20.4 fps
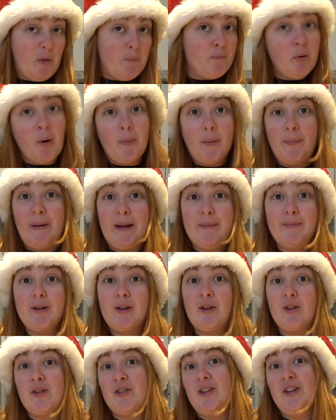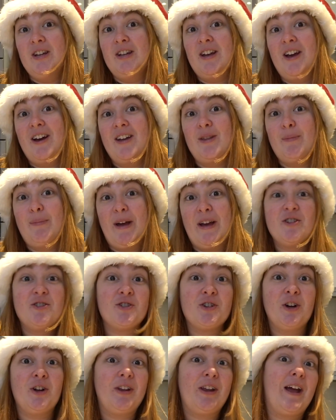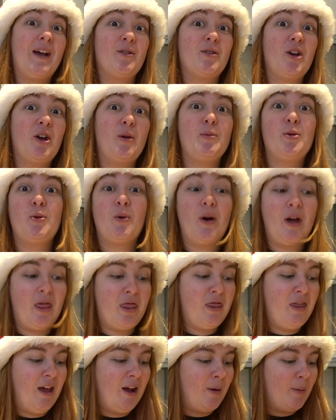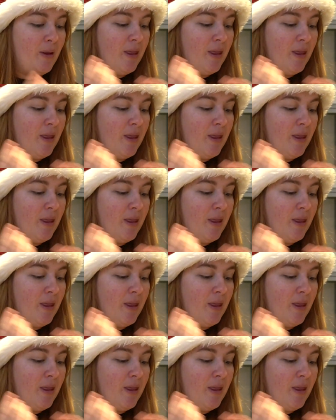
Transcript: Probably because the pastry on the outside was quite thick,